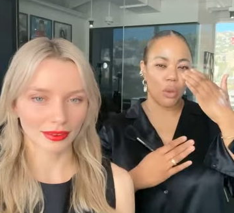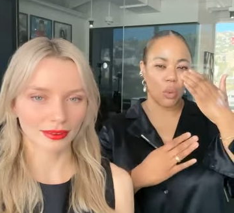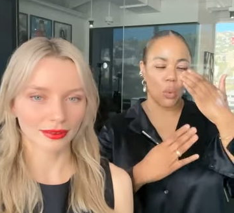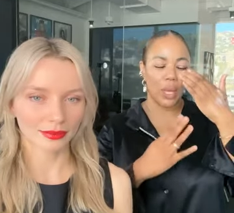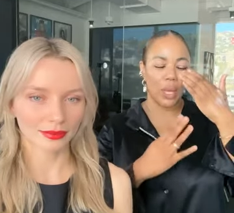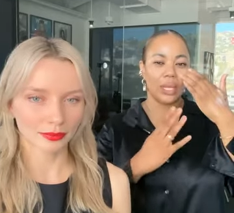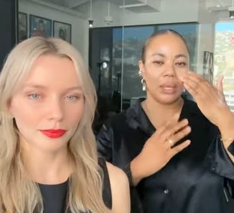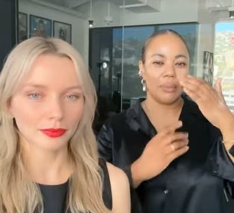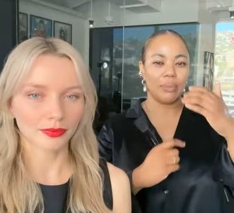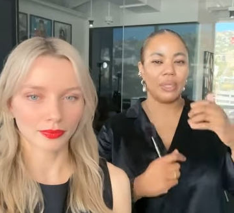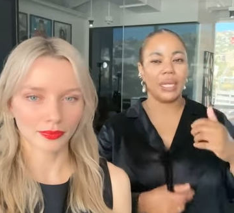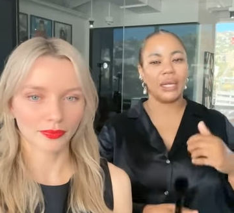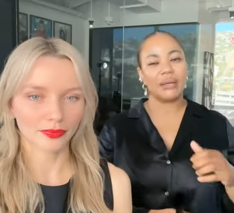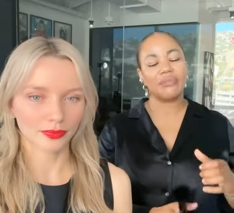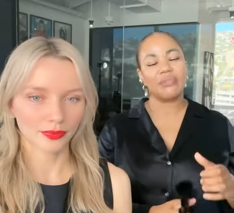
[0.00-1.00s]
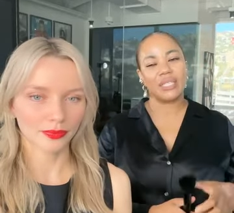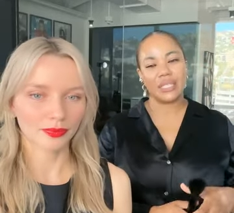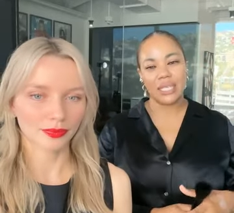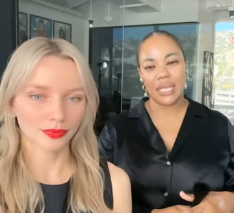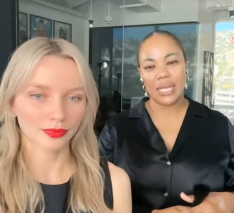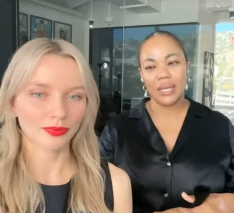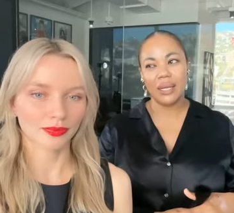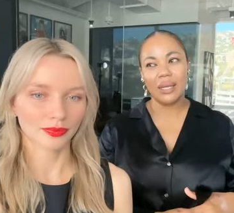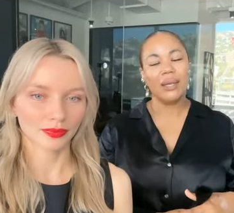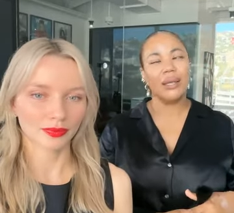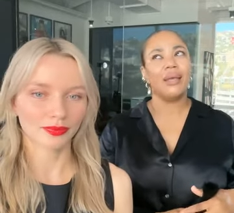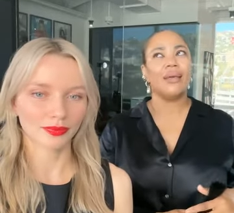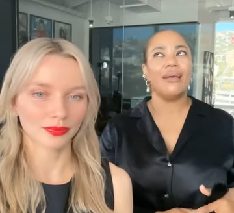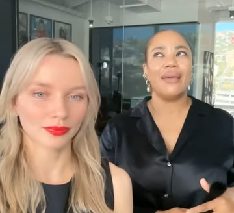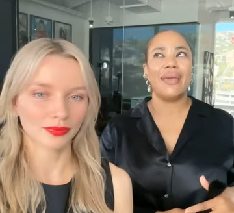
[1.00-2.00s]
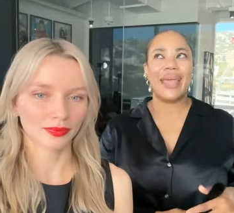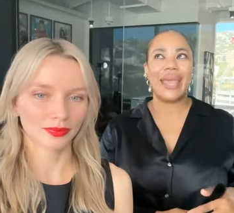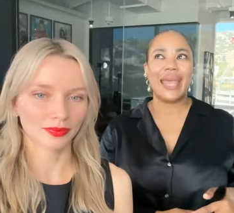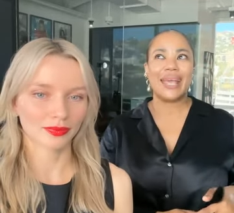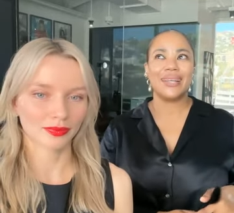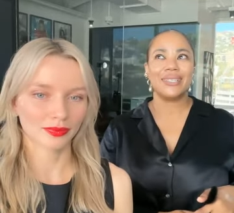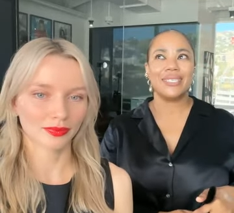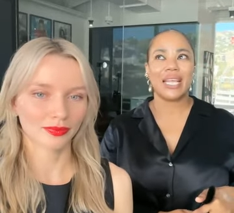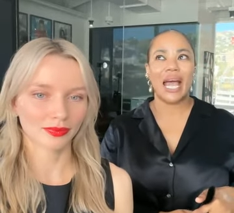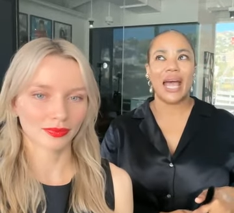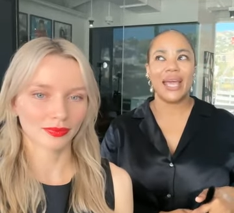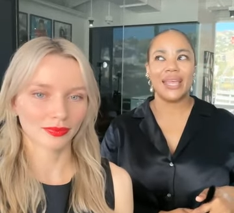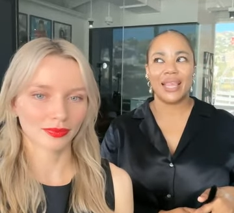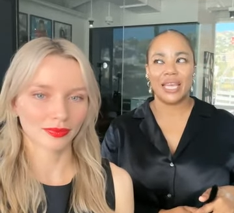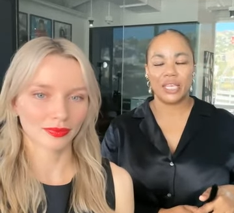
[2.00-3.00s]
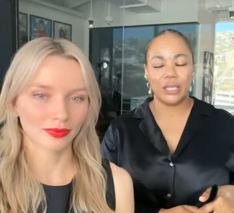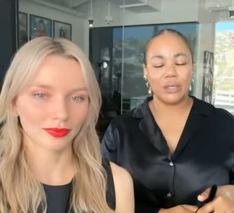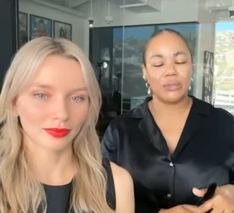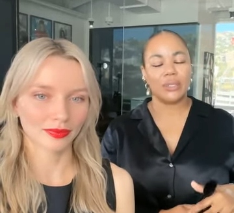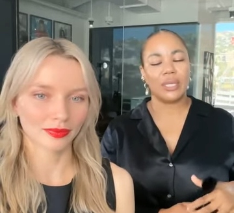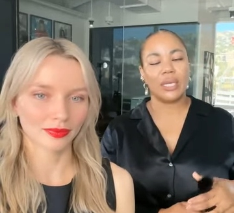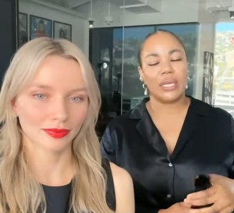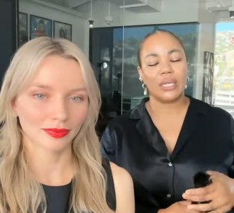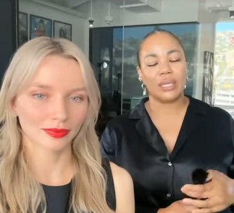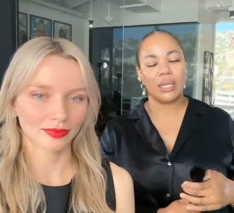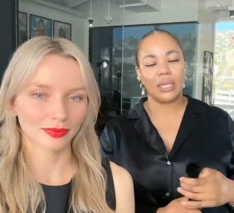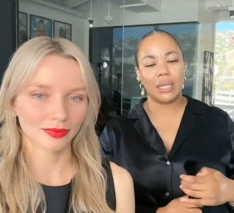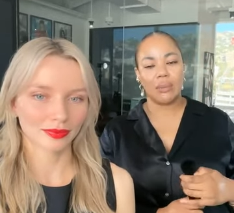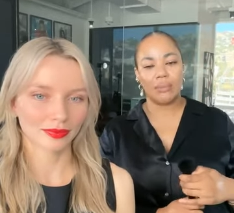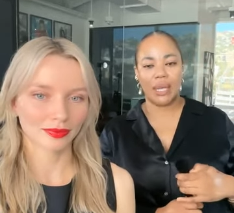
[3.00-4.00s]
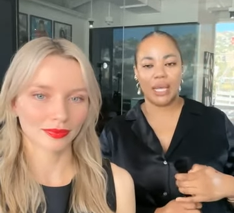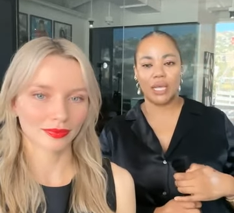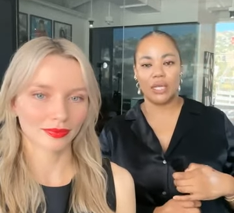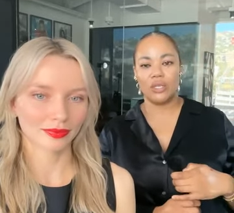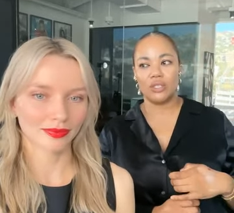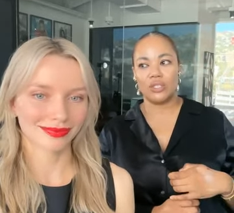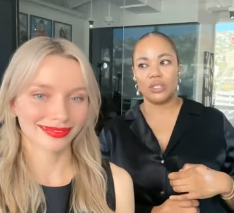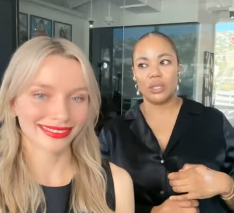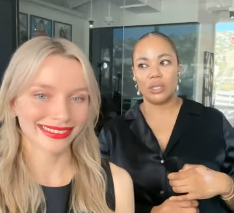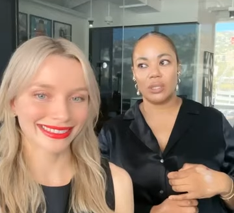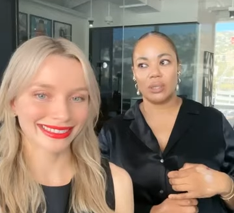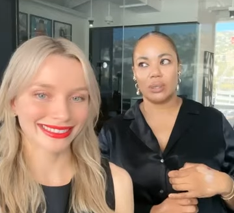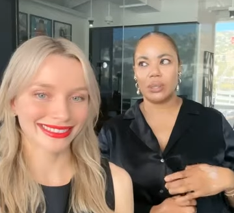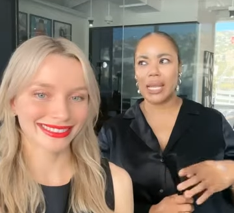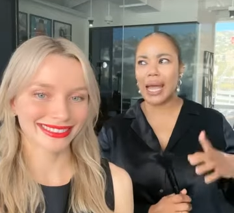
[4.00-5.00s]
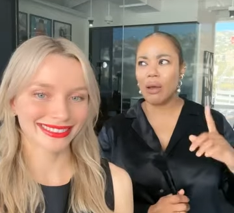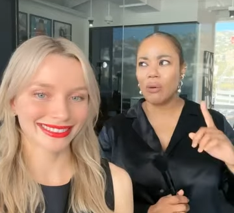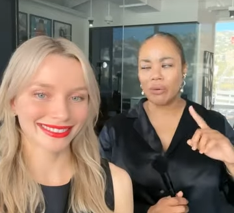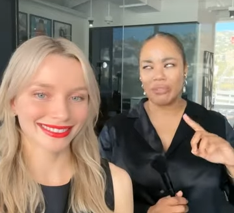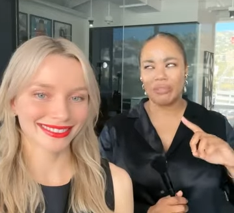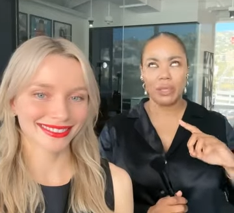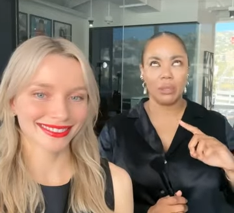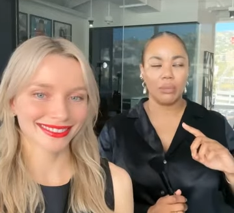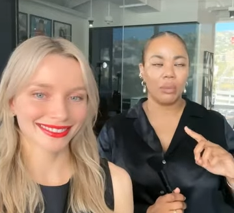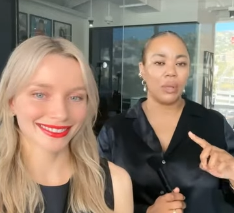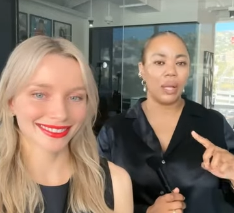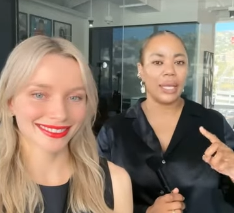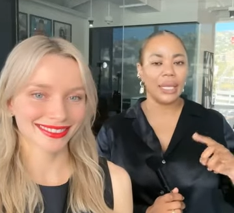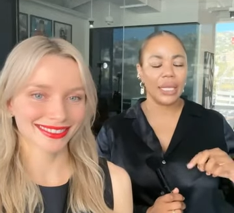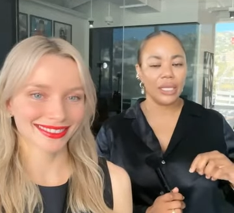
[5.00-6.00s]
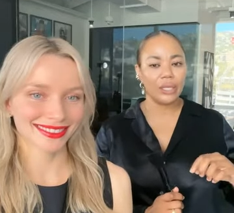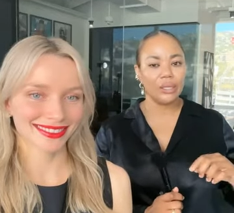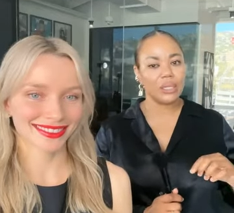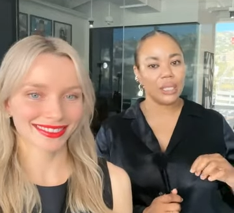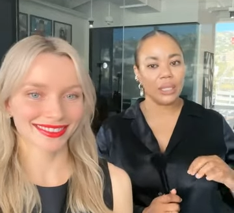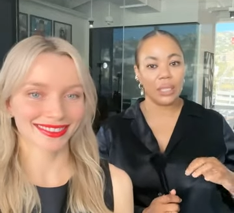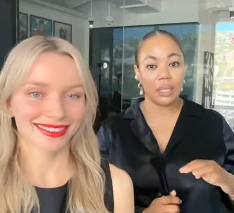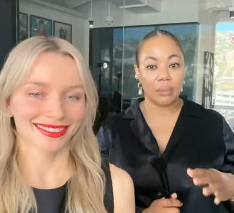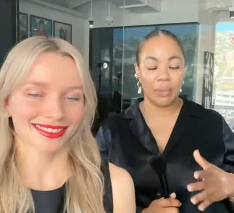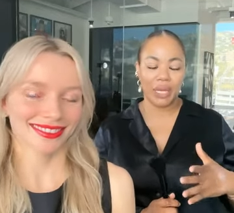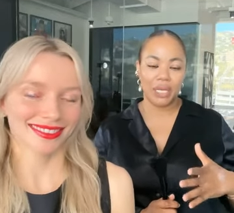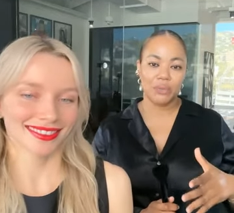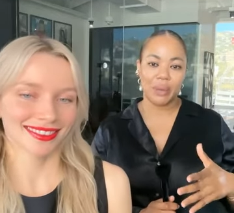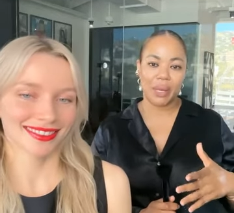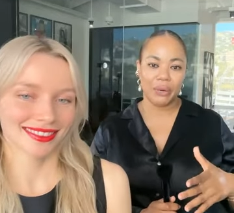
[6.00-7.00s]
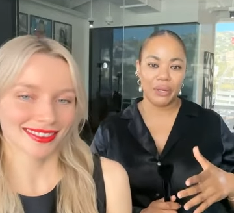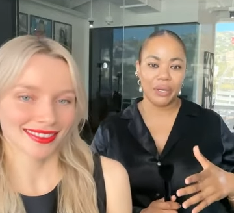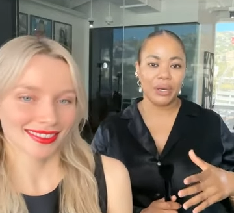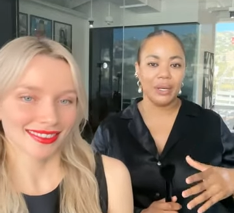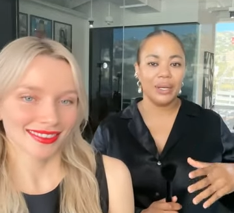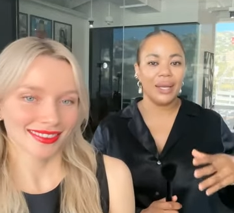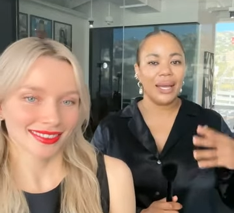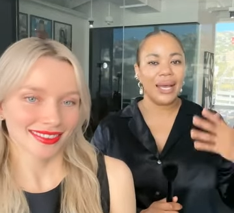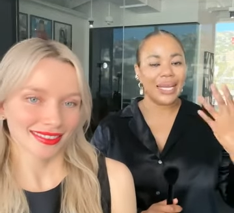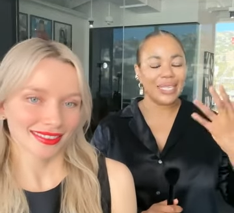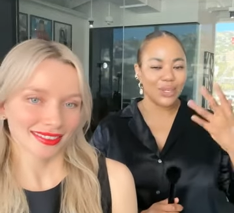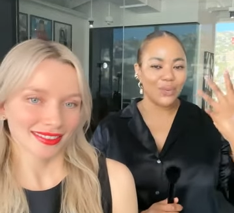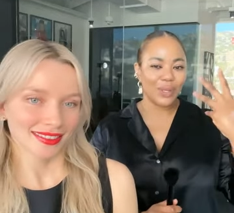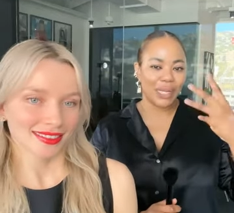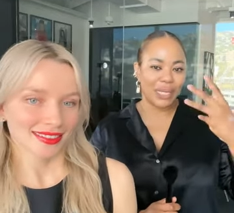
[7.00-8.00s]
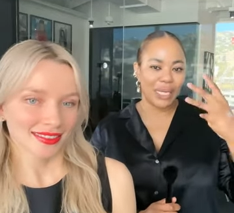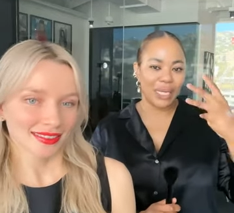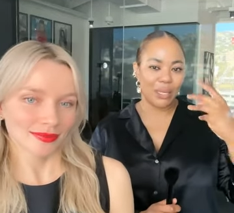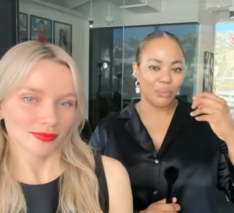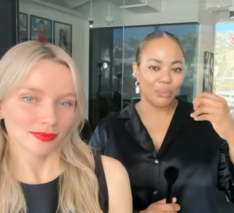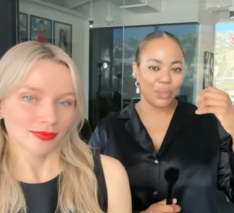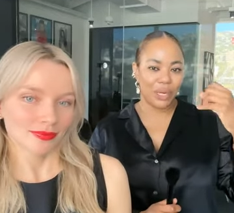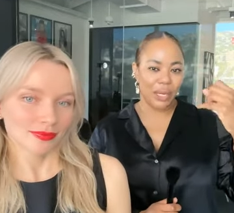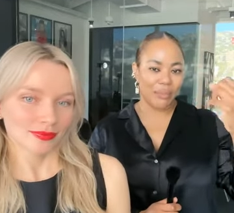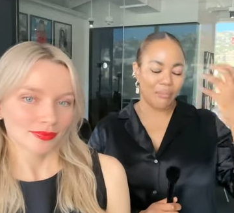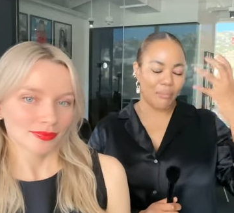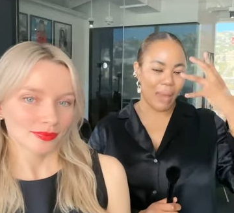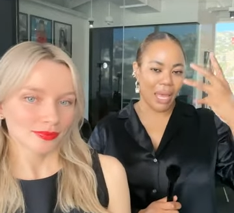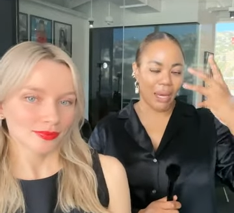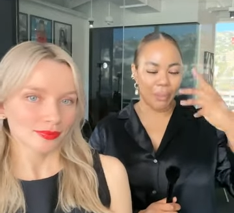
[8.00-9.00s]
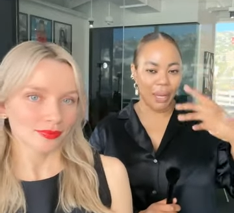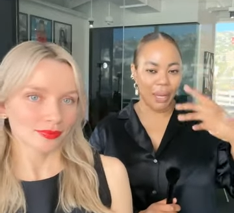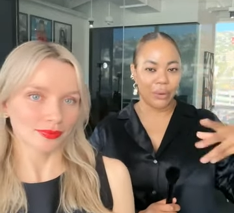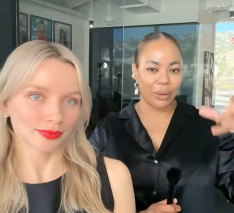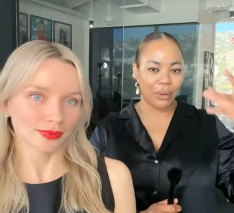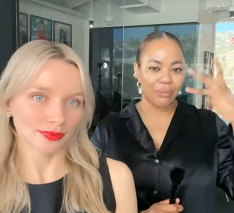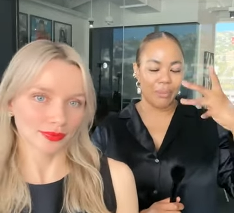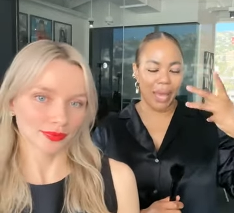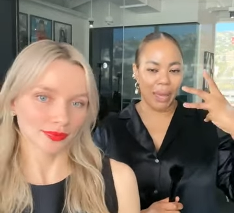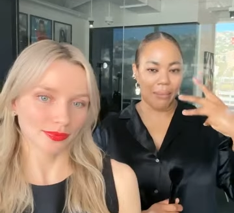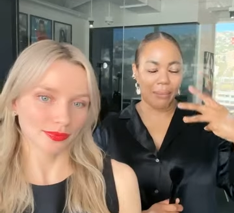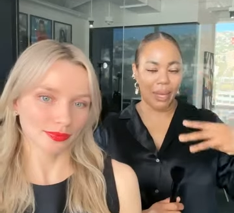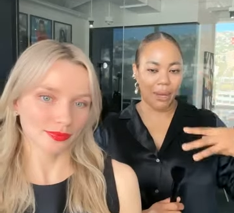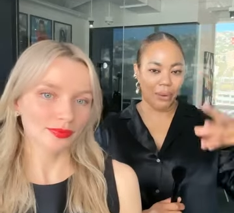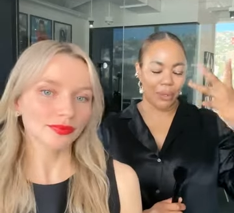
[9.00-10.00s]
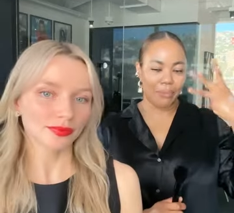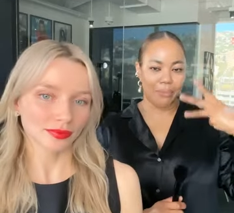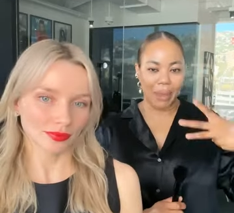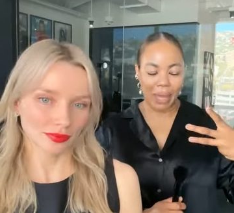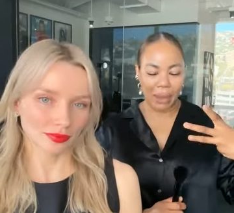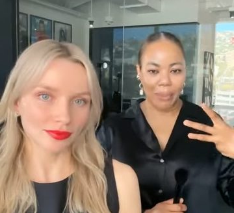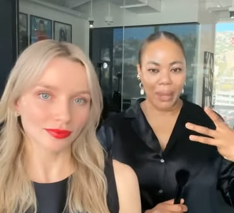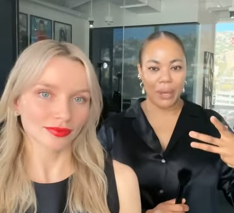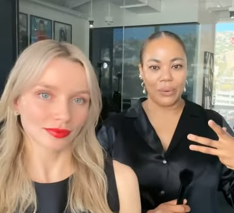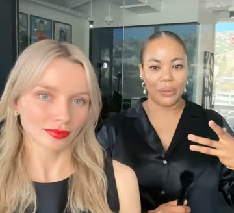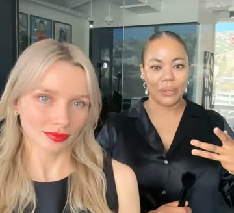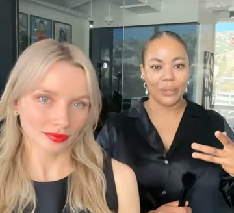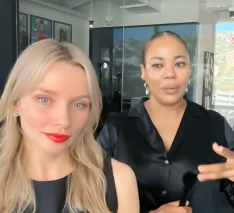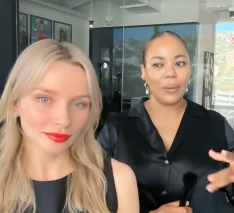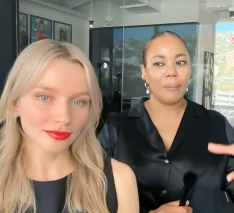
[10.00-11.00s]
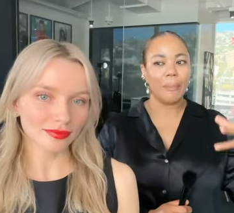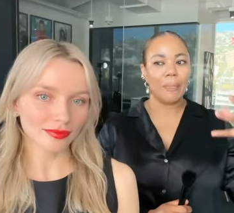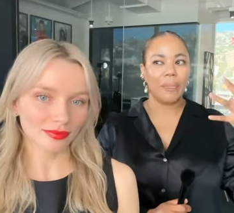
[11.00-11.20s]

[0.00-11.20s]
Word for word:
Speaker 1: the oil up and out of the skin. Mm. And I like using the beige. It's now refillable. I like using the beige powder. I don't want to keep putting matte powder, matte powder, matte powder.